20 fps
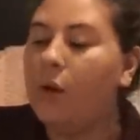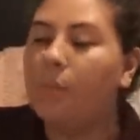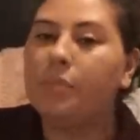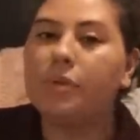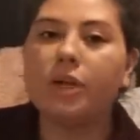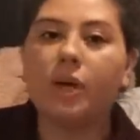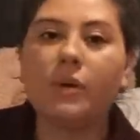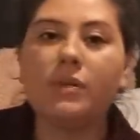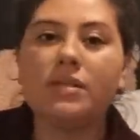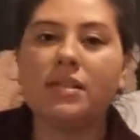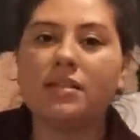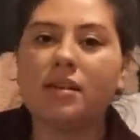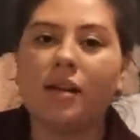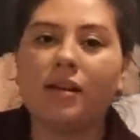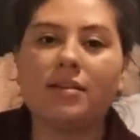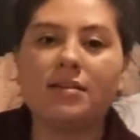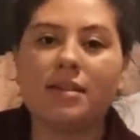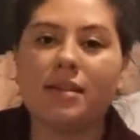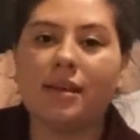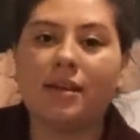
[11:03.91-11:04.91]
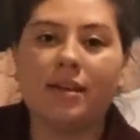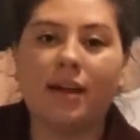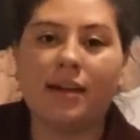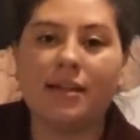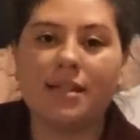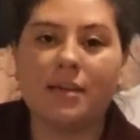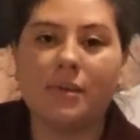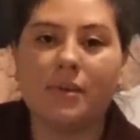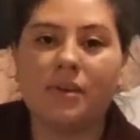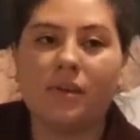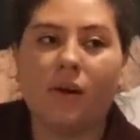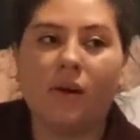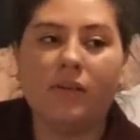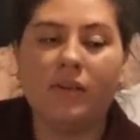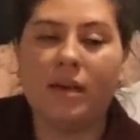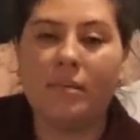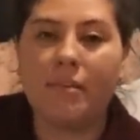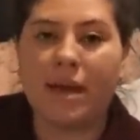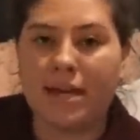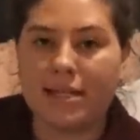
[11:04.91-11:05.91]
Pros is honestly connecting with all
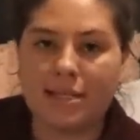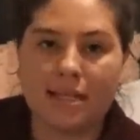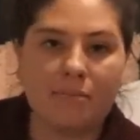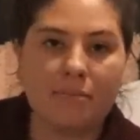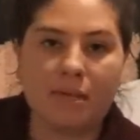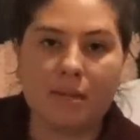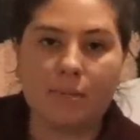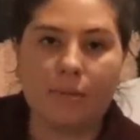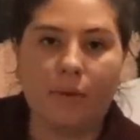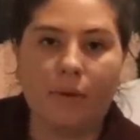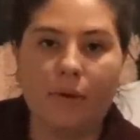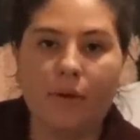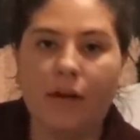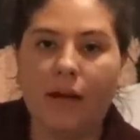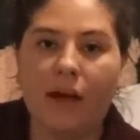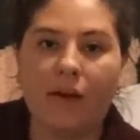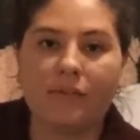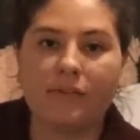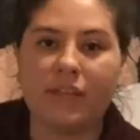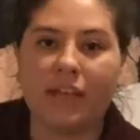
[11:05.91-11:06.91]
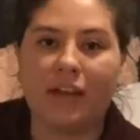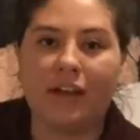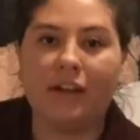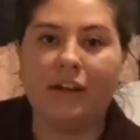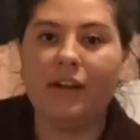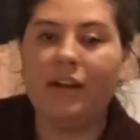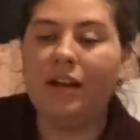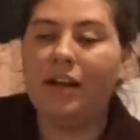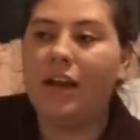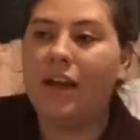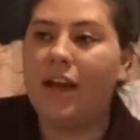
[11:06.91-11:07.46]
the amazing people out there